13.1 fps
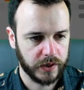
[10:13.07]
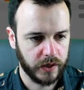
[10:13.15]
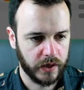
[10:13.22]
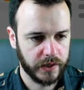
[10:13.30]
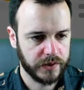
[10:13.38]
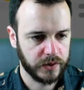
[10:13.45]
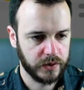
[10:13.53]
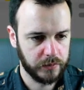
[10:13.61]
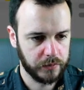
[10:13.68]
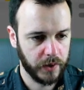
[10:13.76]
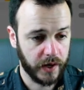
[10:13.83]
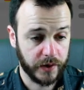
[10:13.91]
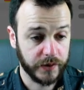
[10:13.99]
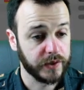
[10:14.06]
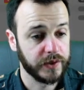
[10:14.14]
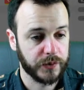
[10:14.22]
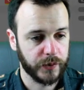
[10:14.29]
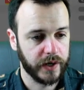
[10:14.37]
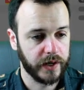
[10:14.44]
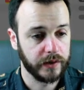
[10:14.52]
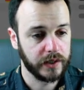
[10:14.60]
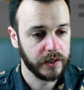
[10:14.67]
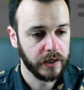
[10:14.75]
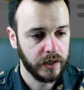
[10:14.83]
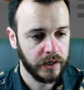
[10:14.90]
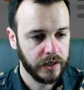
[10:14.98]
going to, and I do this rarely,
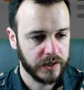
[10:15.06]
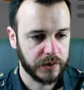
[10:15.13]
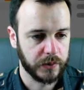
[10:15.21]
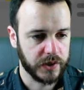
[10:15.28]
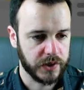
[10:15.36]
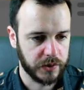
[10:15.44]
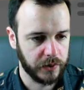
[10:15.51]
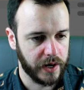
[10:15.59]
switch to